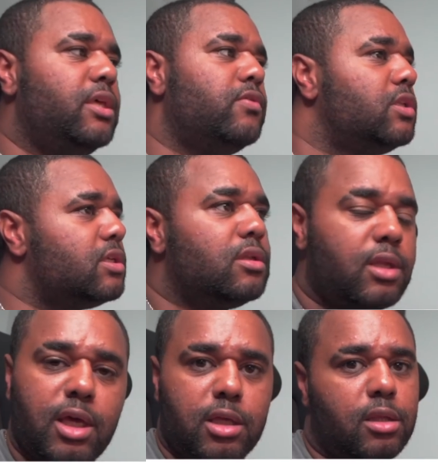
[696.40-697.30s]
even
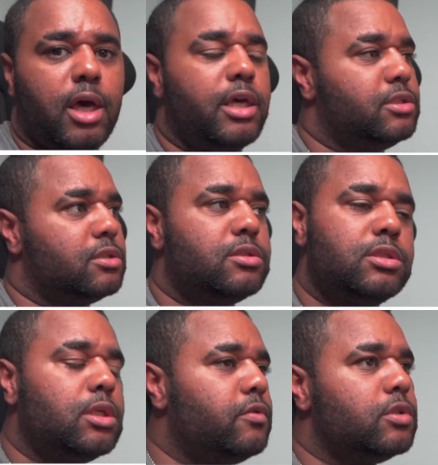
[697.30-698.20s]
today, that is a
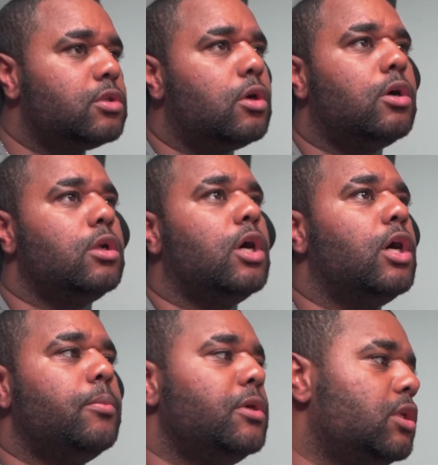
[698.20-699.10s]
serious car.
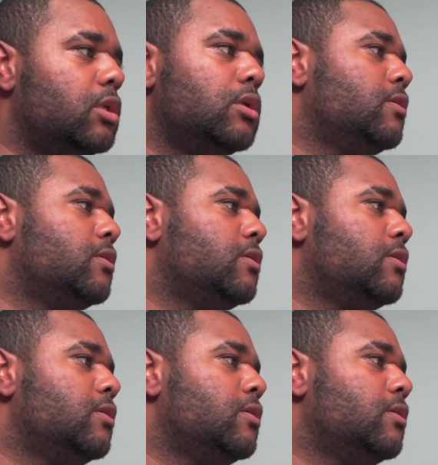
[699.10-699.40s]
Like, I mean,